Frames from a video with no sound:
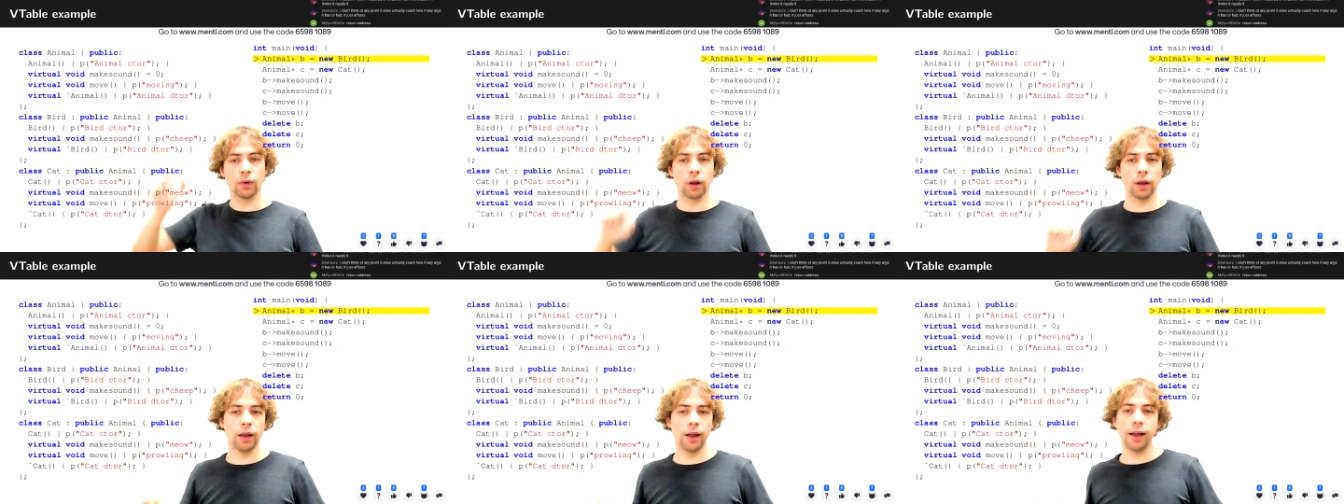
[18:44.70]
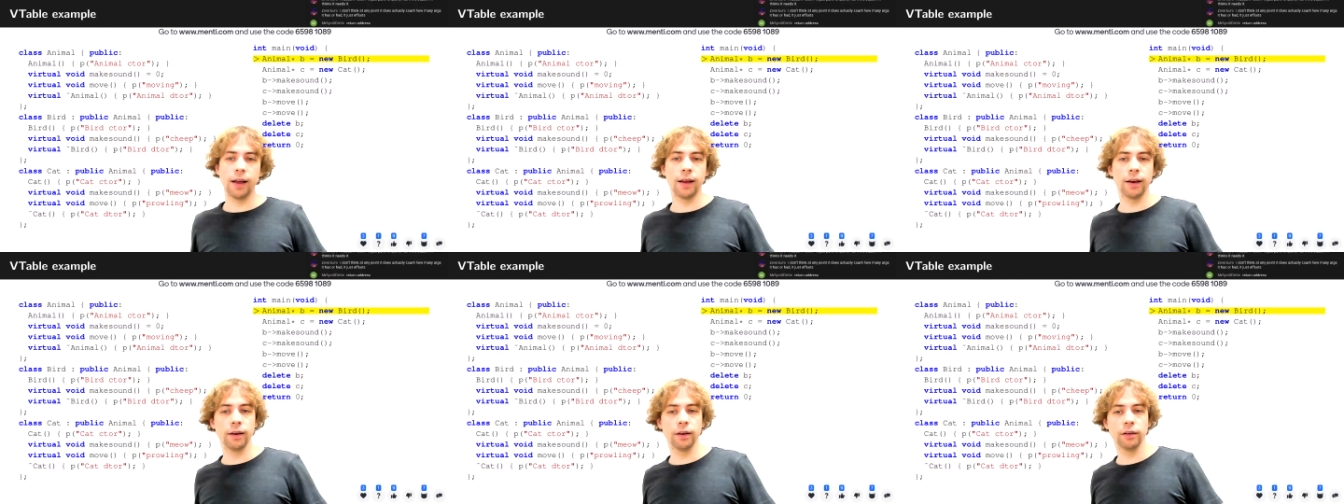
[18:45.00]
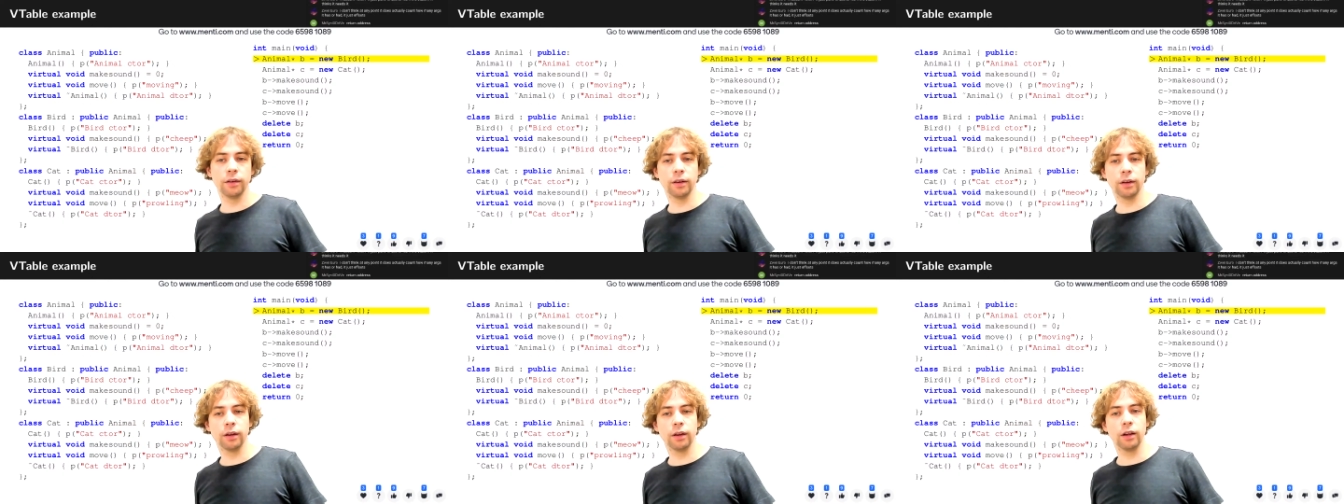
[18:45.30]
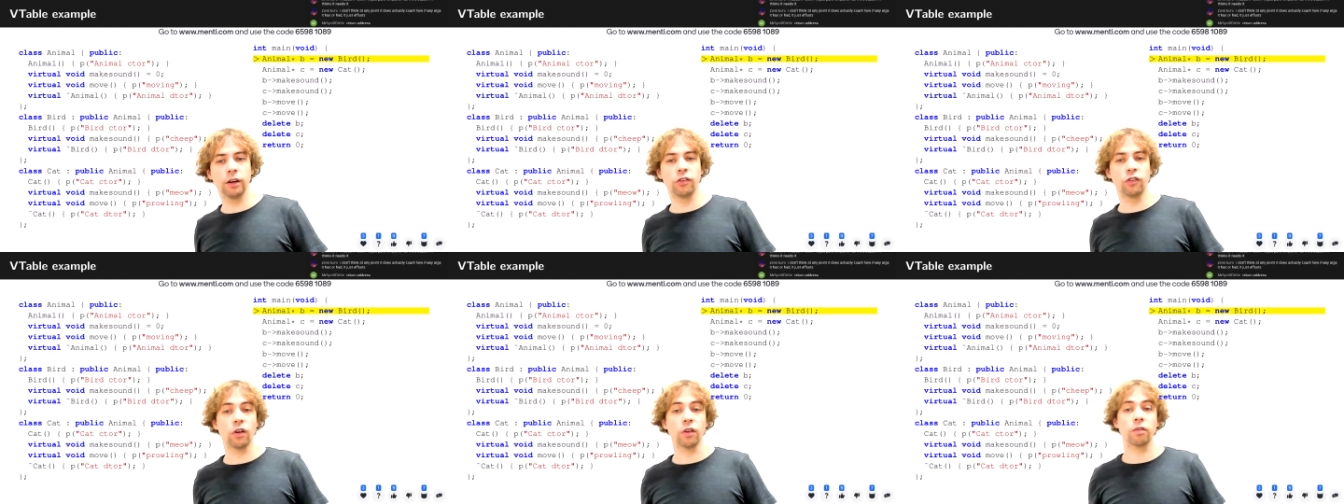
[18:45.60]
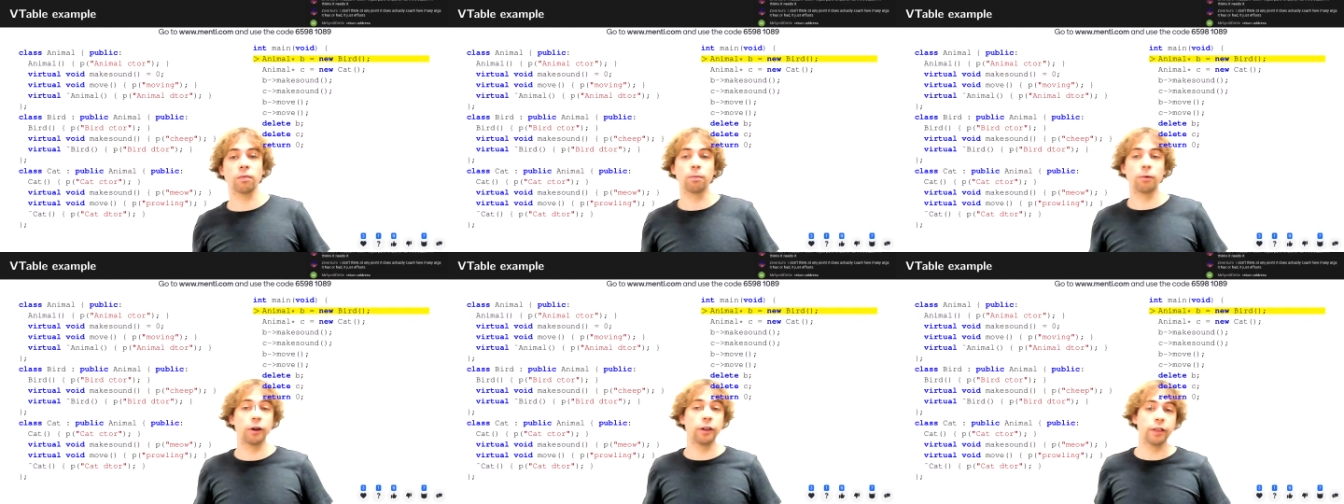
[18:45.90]
and it
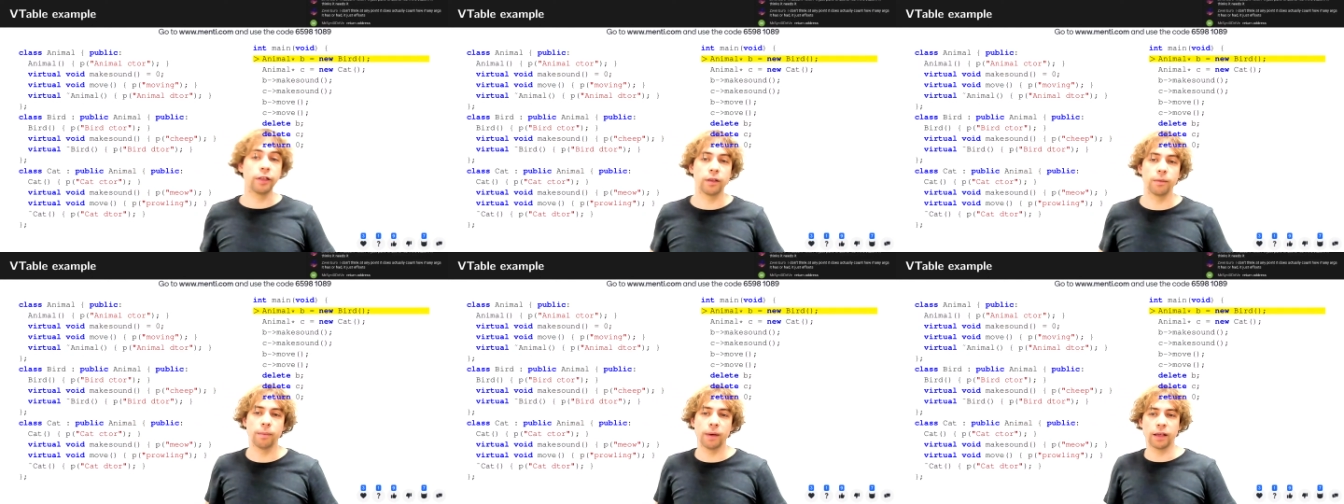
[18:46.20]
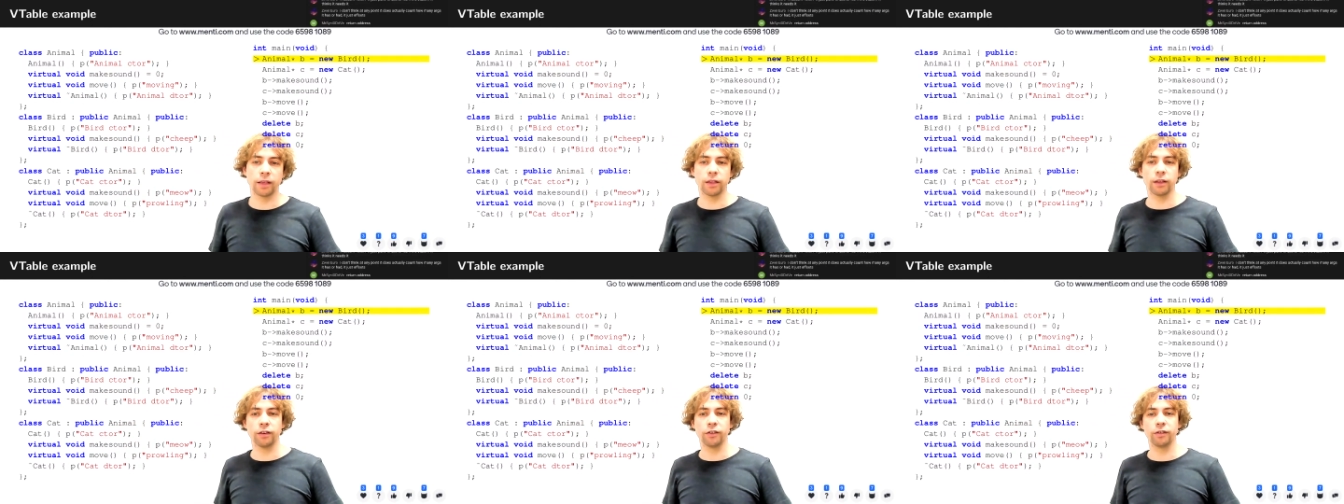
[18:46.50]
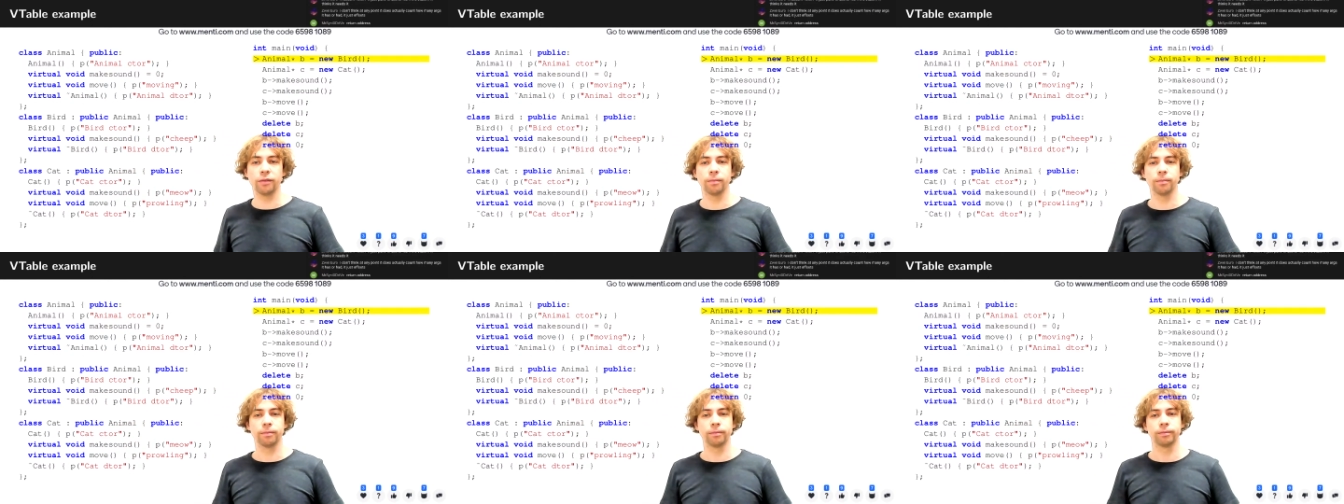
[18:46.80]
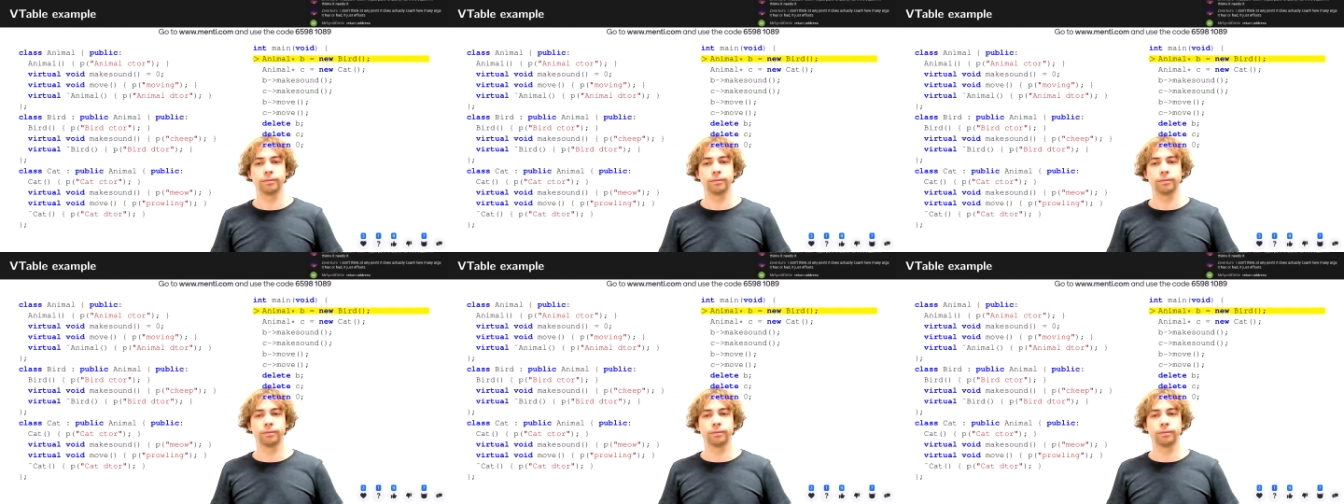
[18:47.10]
just prints the message.